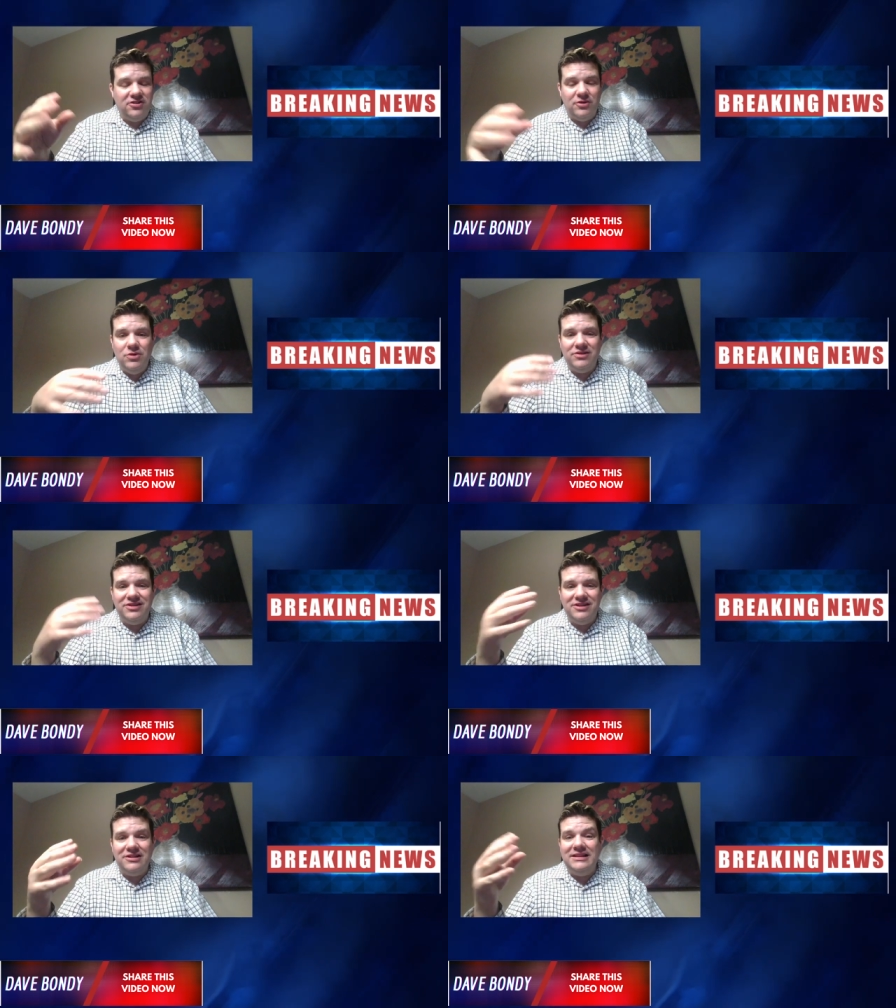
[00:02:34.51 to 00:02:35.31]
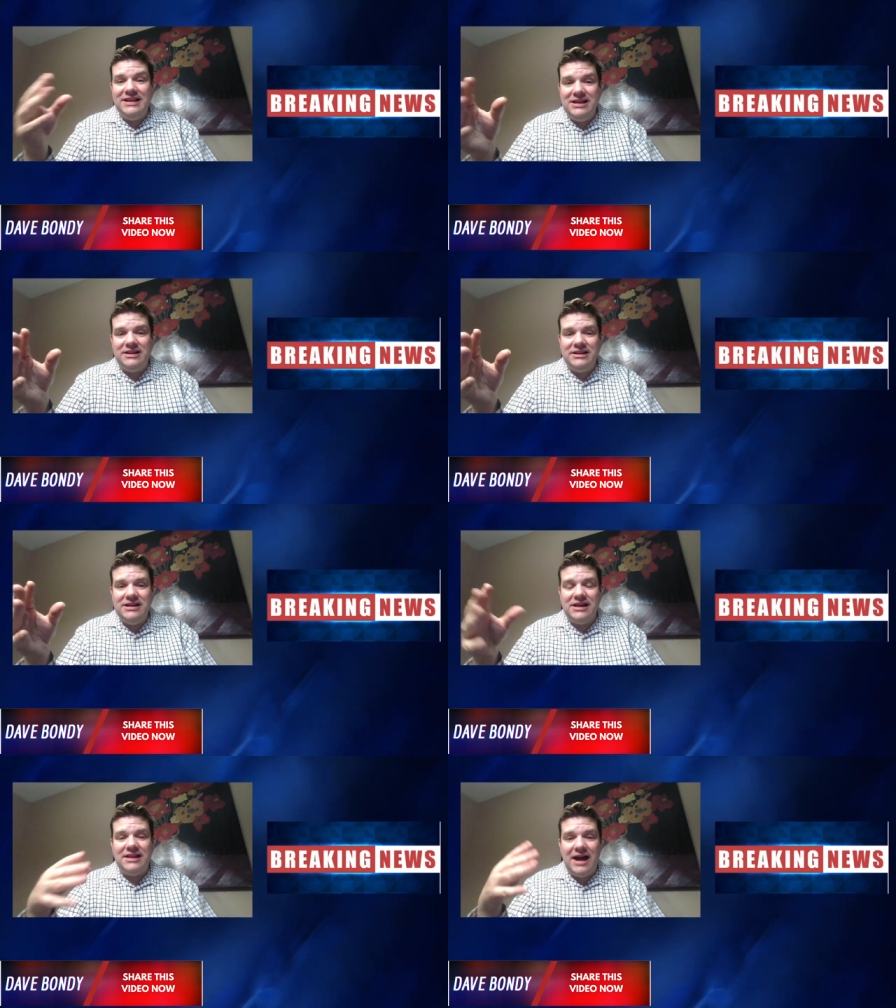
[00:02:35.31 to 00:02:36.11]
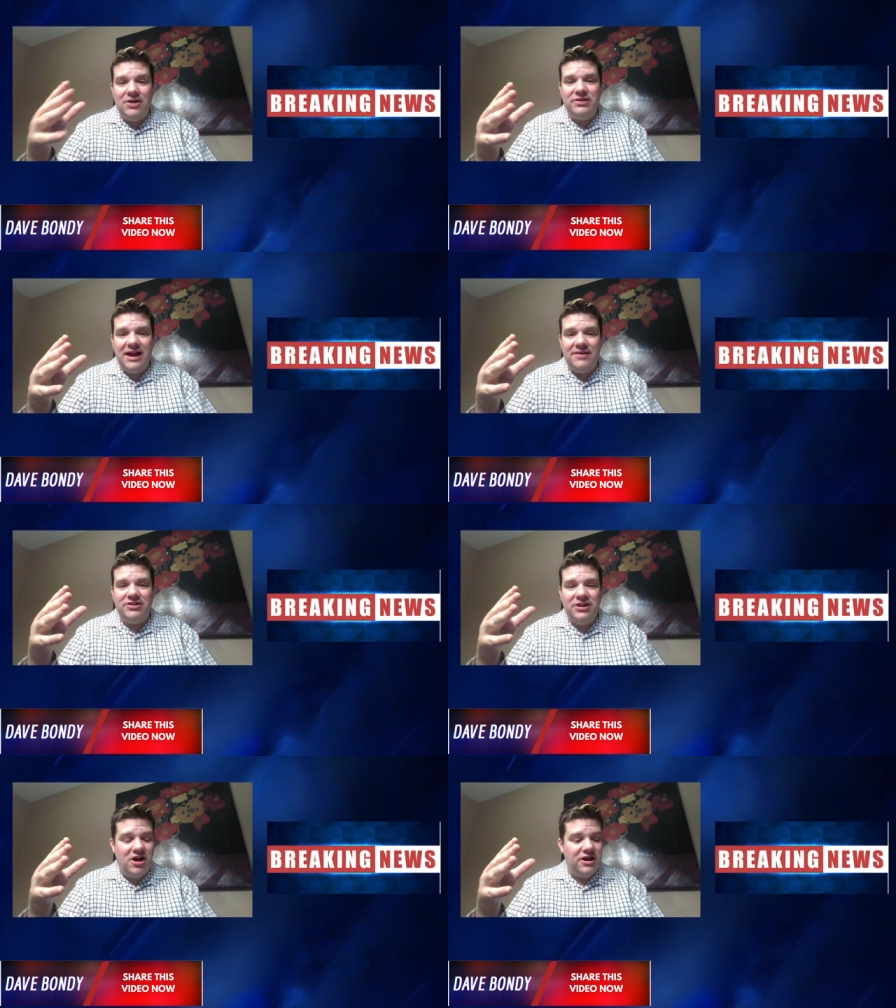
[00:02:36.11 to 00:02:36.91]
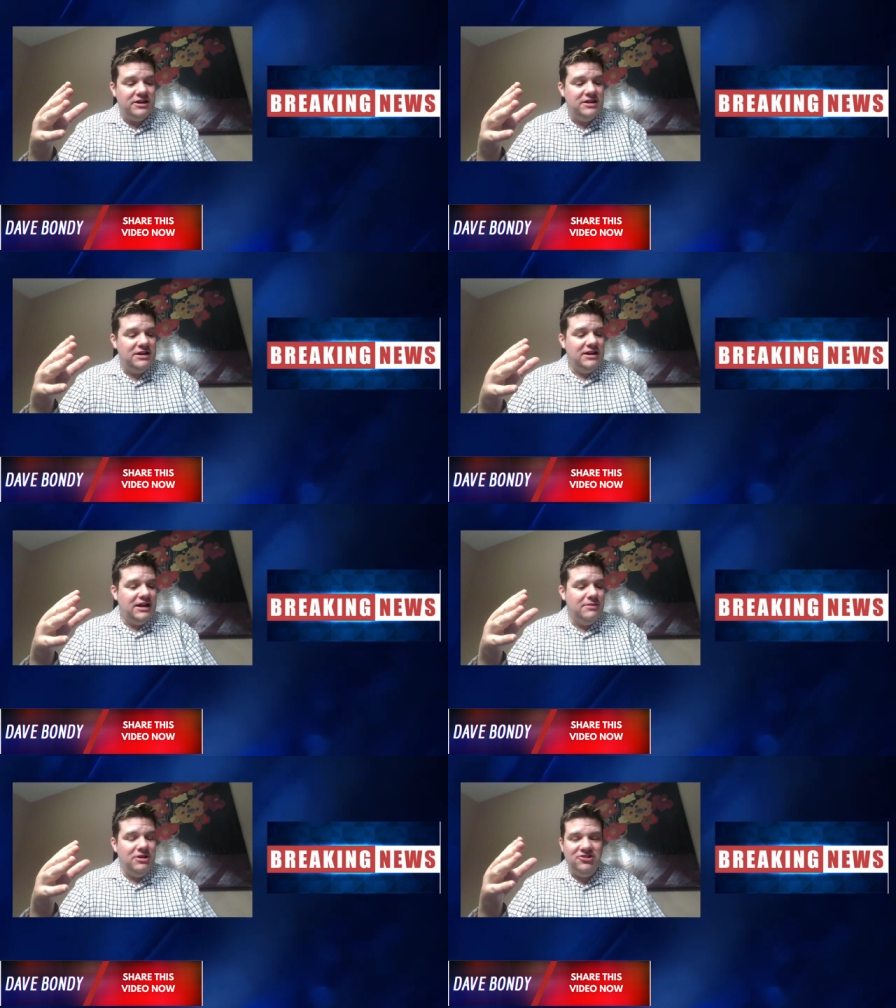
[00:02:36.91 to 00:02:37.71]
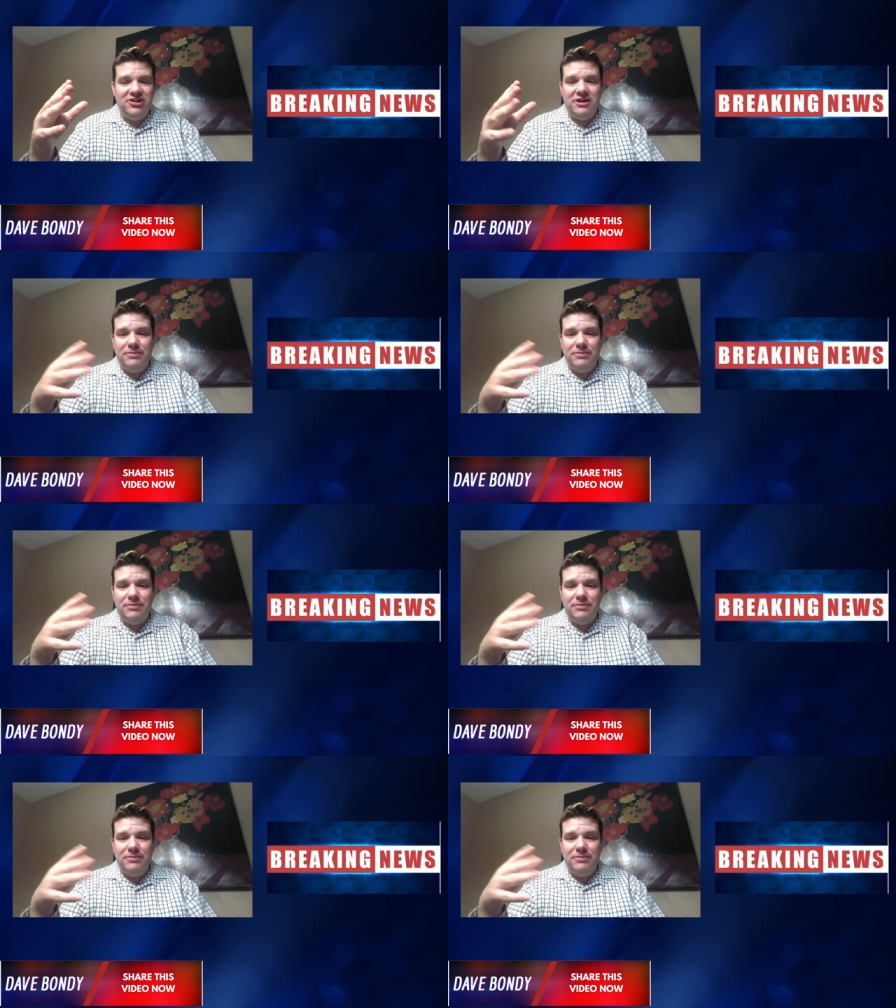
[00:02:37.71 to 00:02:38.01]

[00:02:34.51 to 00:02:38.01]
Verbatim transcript: So he was still legally allowed to have a gun in Michigan.